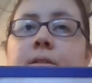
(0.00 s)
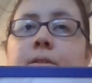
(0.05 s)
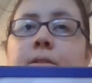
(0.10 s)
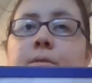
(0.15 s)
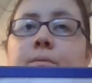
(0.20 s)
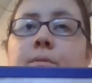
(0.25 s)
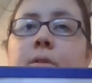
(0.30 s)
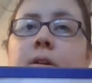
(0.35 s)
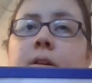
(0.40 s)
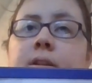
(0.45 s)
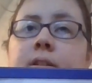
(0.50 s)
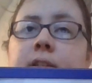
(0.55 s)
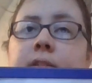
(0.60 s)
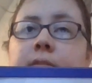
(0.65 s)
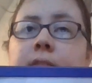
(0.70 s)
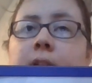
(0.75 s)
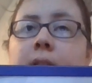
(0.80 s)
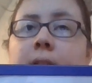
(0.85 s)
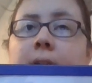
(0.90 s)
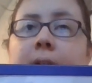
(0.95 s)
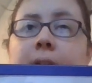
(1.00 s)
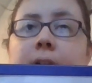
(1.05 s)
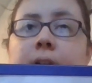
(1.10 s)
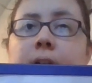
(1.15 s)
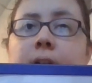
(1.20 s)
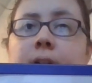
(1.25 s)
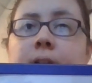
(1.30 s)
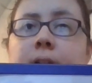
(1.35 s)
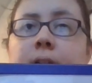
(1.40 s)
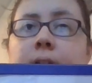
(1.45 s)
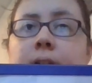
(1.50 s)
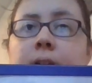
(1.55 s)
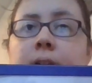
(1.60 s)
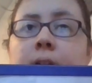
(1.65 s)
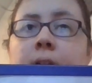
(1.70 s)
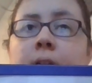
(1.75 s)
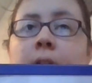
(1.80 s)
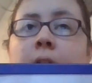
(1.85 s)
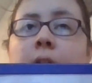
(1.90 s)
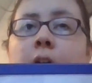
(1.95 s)
the rungs of the ladder
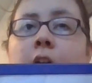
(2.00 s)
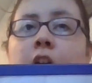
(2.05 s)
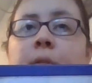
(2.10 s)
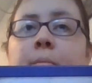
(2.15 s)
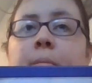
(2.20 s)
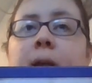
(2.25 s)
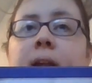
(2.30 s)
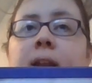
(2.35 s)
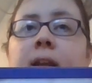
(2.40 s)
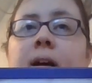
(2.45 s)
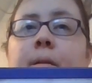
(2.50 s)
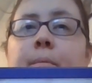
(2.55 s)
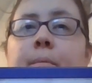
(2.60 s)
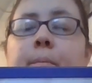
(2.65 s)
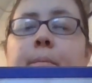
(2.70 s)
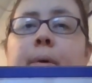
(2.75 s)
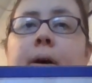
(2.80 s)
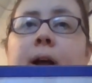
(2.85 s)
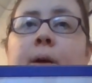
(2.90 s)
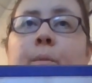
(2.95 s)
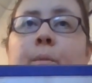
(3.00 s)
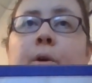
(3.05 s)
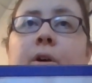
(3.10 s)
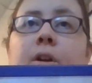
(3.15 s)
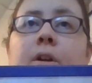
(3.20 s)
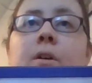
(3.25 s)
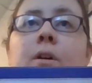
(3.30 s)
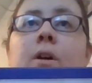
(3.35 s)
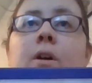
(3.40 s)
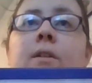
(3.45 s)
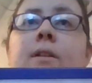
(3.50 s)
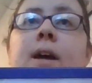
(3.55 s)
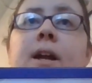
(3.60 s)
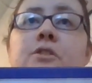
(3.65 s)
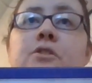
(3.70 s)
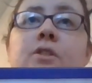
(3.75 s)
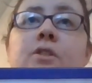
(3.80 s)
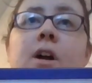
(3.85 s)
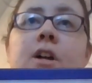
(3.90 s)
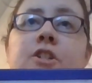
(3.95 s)
are made up by what are called
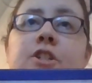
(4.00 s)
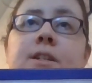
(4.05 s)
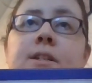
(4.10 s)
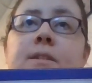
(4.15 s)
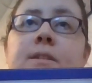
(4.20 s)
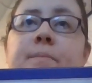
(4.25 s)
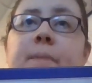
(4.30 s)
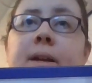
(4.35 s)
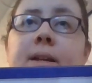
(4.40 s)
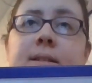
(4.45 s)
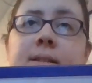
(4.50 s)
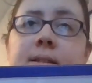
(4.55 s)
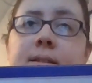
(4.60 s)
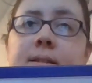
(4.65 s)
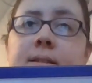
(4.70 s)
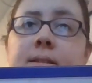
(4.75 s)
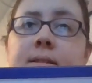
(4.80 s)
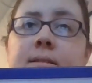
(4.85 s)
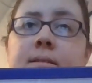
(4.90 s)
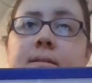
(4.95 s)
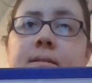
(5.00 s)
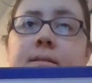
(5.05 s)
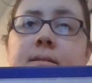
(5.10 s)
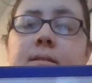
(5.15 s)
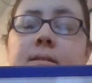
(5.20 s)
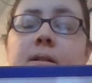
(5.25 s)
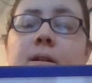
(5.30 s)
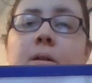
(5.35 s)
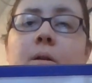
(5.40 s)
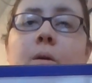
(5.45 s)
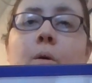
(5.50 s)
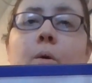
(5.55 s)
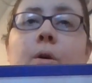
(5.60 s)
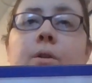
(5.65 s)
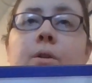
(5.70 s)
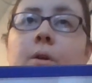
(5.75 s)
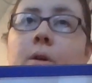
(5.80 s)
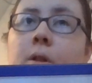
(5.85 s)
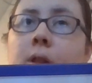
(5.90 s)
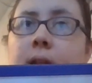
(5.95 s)
nitrogenous bases, or
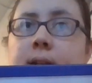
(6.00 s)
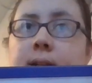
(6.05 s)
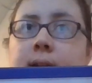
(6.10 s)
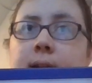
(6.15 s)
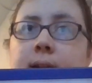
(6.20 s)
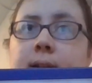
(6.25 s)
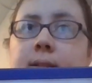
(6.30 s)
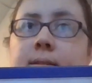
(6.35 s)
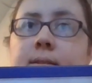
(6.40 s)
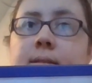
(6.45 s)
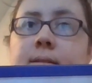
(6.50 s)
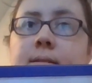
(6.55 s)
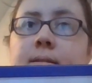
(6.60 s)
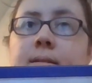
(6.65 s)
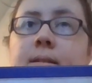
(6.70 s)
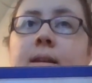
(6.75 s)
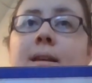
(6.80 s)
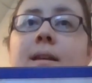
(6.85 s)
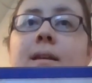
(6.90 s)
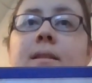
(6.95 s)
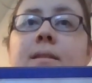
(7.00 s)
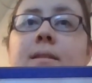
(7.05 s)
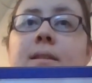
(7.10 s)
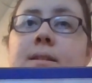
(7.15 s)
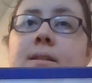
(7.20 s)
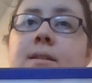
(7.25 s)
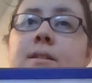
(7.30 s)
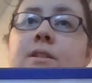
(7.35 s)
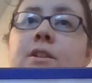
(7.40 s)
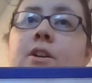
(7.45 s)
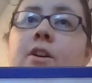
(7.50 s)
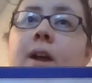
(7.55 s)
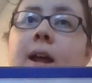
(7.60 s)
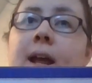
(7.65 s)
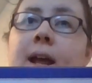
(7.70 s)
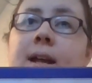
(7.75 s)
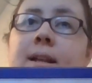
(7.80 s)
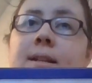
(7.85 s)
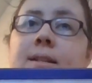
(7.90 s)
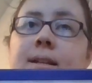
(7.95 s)
nucleotides. This is your
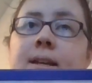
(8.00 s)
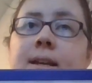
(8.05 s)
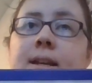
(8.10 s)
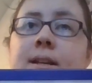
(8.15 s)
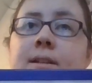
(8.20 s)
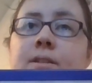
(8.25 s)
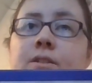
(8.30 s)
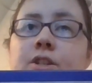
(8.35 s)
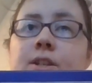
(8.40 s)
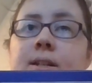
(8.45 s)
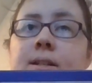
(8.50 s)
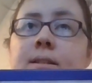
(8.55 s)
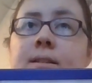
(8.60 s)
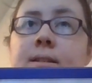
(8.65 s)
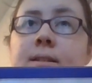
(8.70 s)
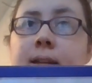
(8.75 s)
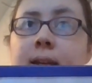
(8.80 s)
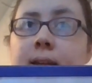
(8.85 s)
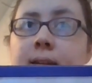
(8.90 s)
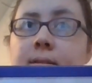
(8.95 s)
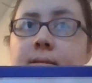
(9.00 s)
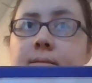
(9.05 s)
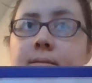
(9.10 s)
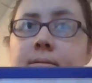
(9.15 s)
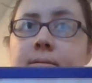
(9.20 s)
A, T, and G, and C.